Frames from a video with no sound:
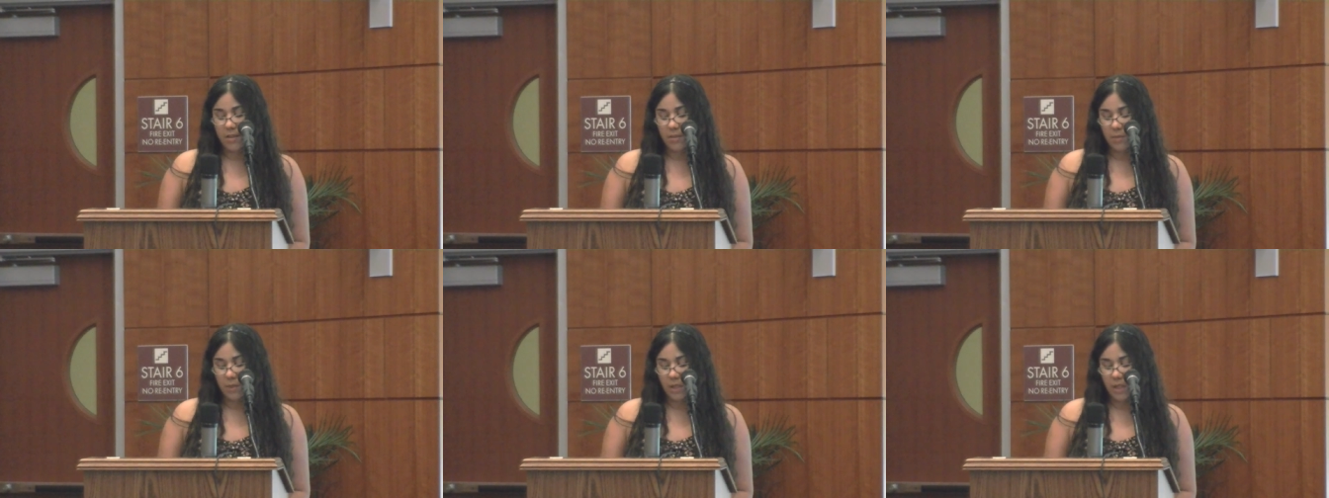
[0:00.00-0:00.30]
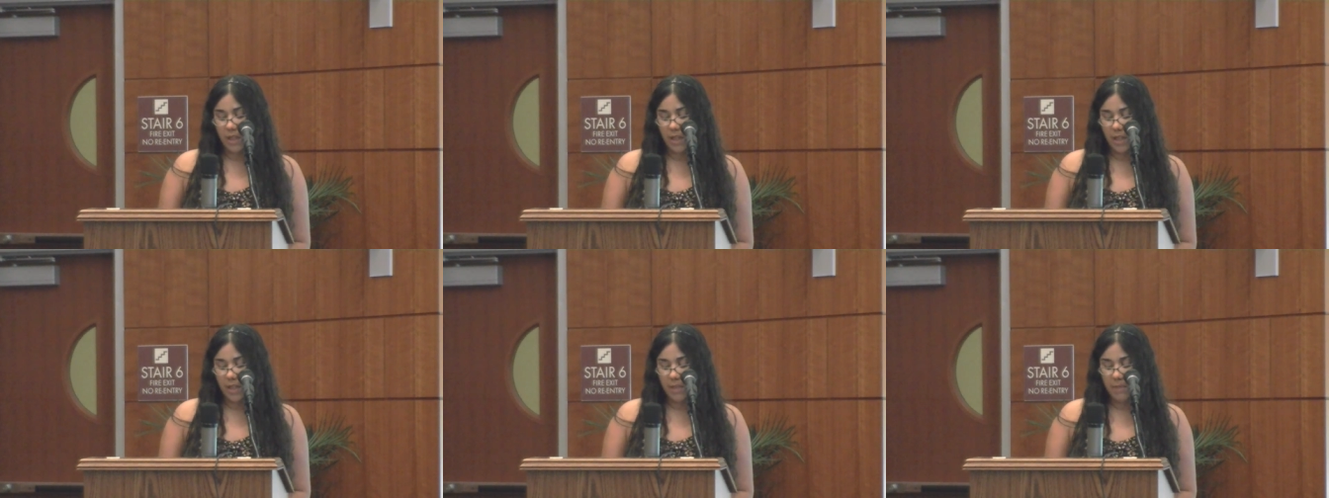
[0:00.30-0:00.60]
when
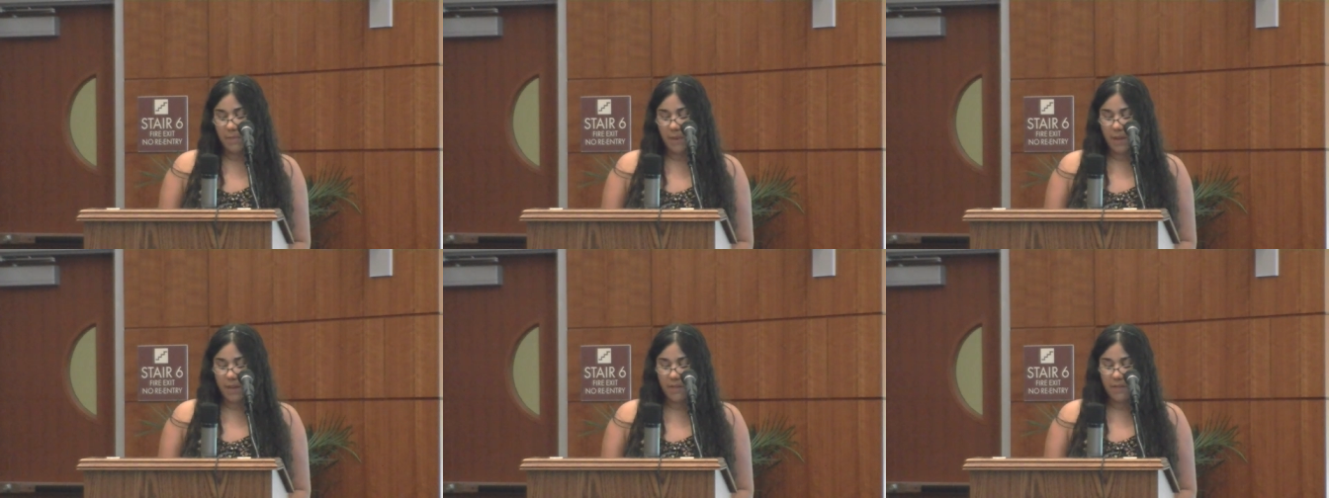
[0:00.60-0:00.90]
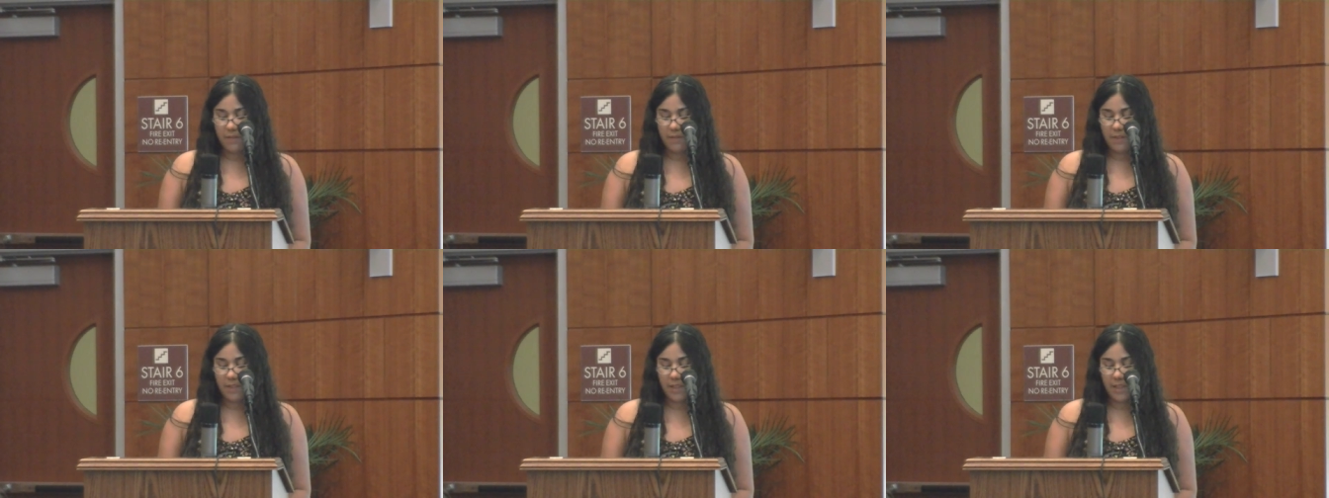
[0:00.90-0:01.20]
heated by the
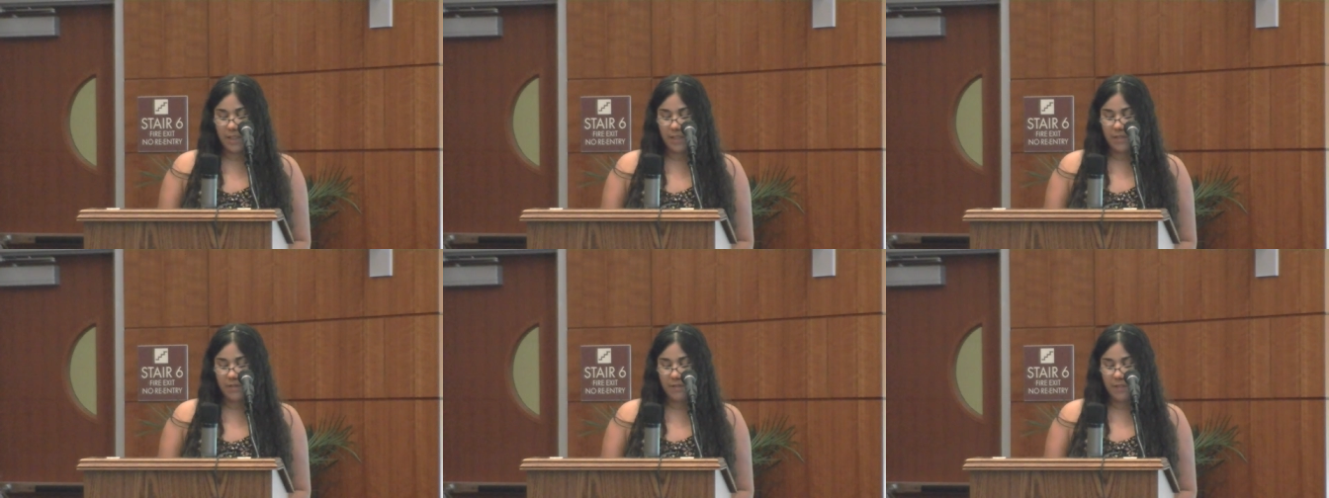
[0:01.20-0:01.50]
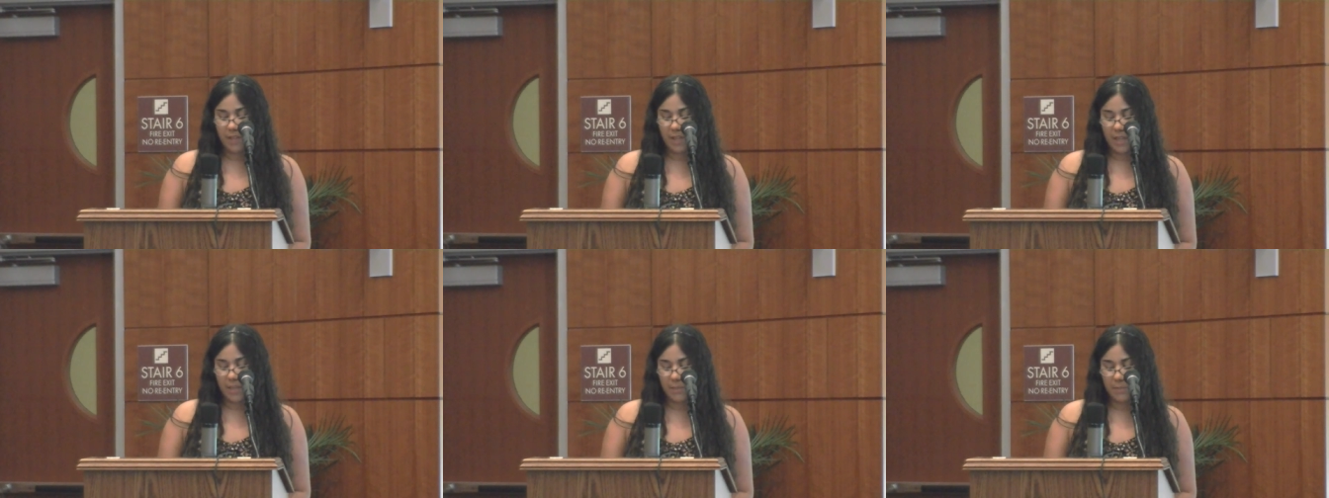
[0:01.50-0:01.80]
fleeting
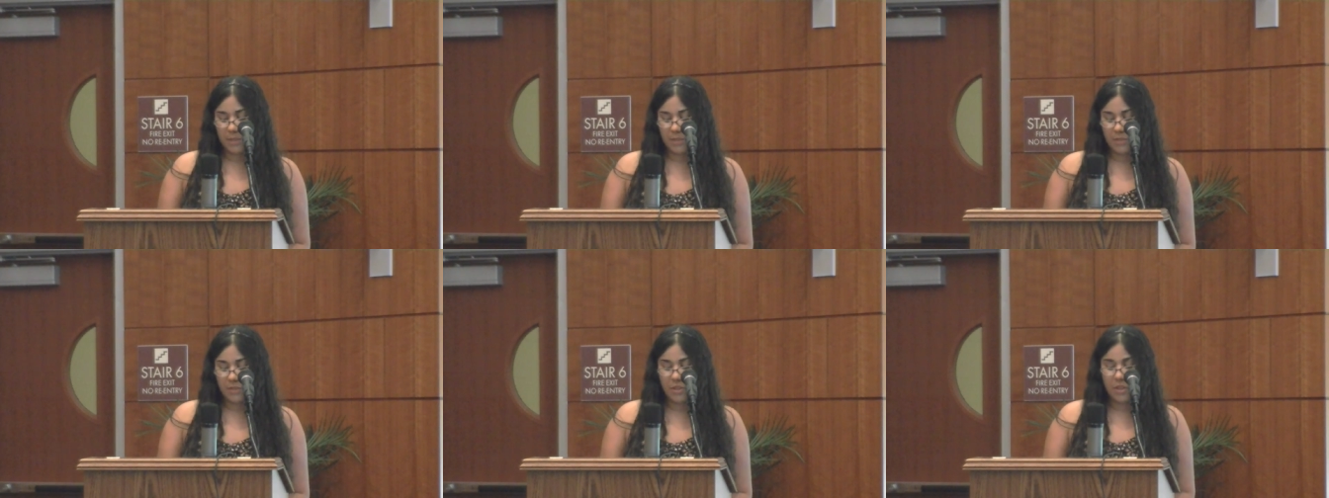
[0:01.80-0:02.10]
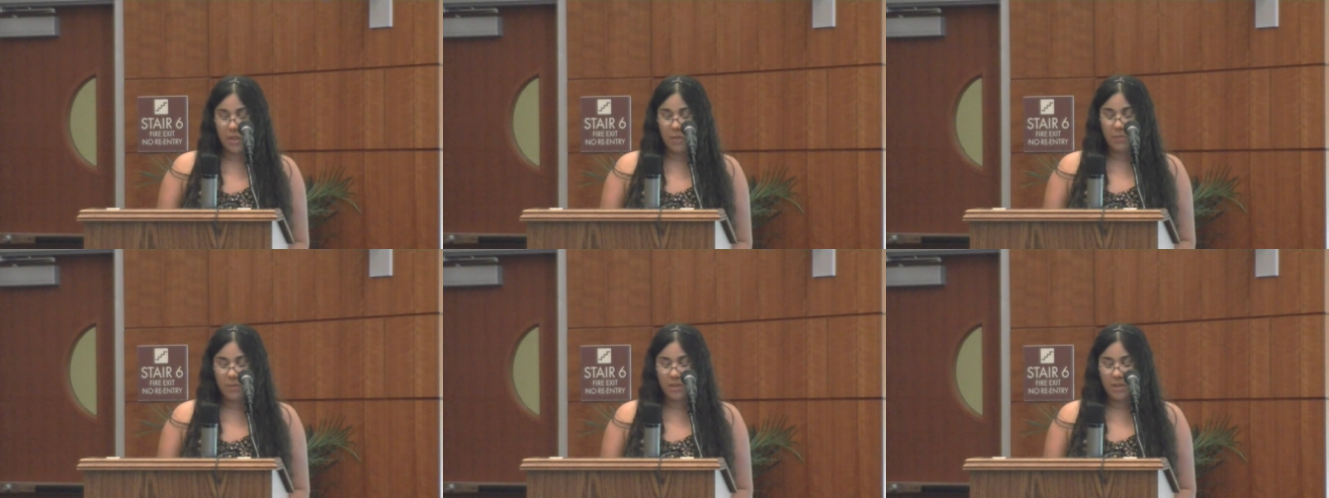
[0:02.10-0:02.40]
flames of
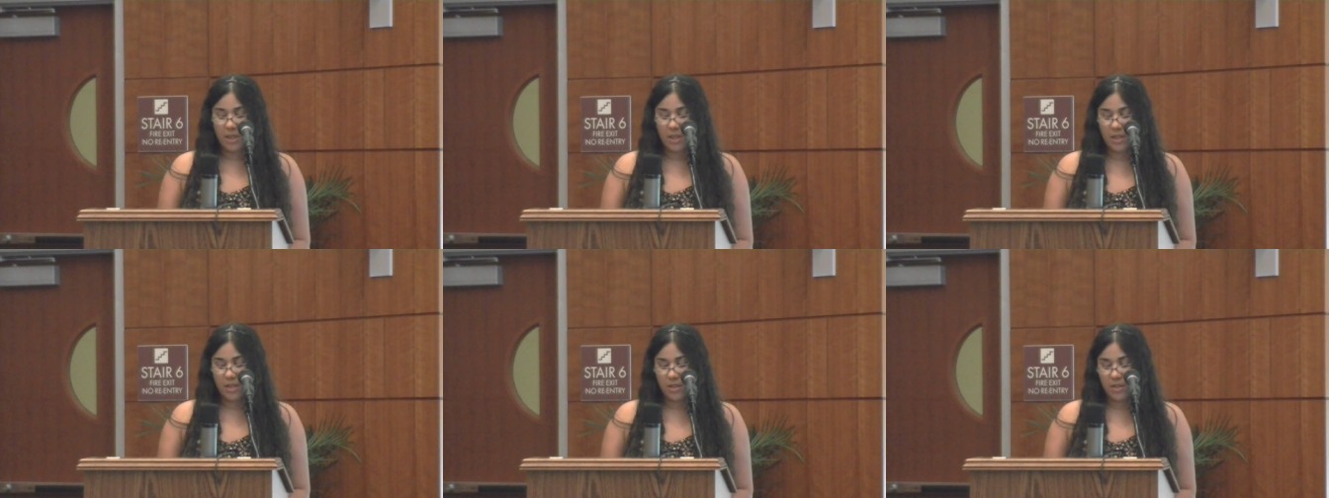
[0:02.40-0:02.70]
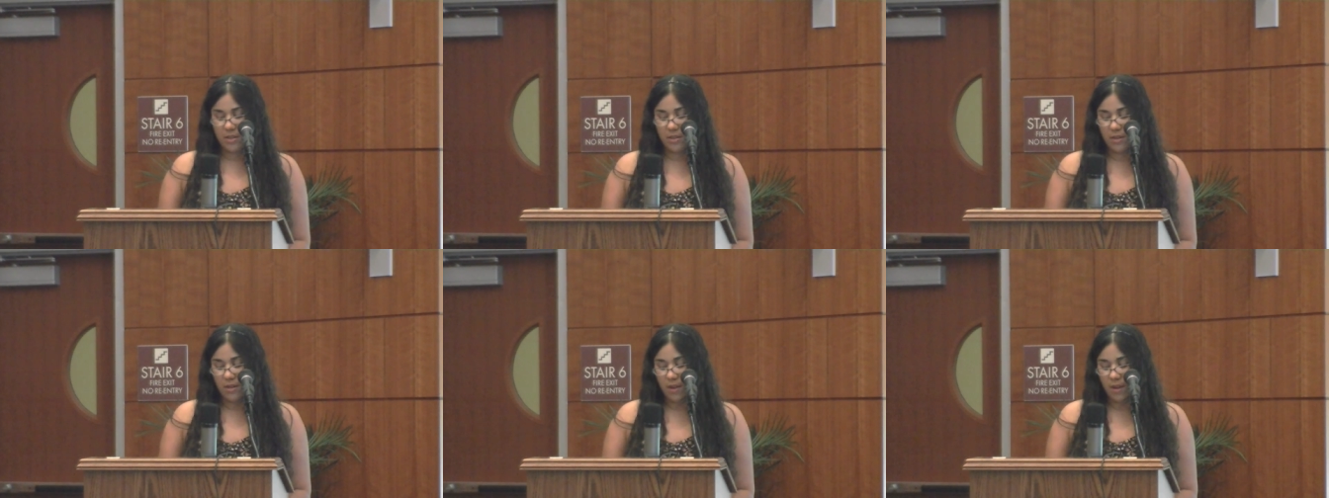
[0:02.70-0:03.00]

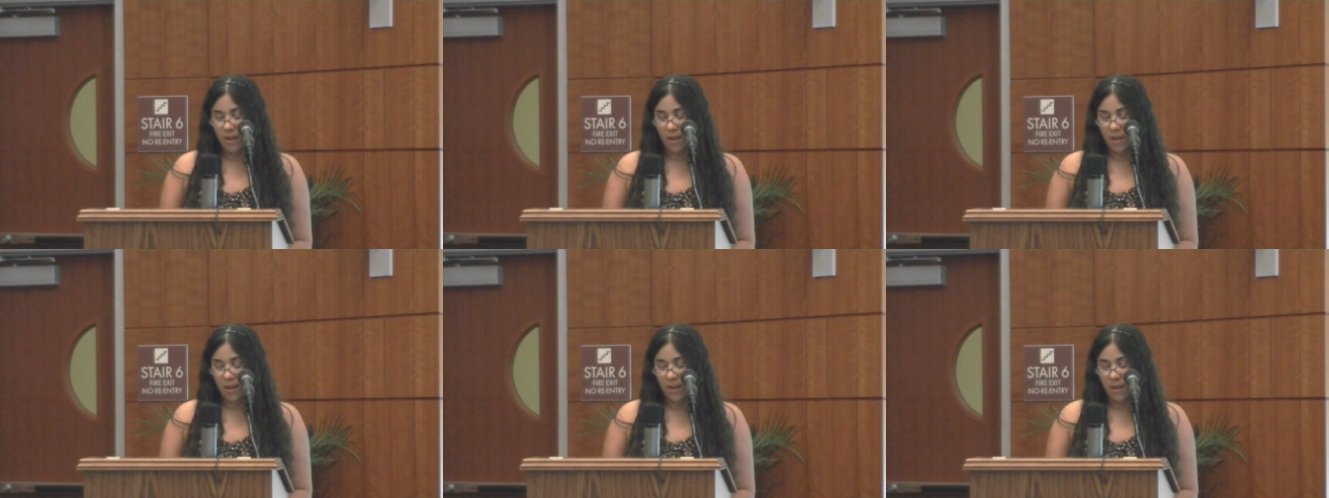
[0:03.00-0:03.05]
interpretation.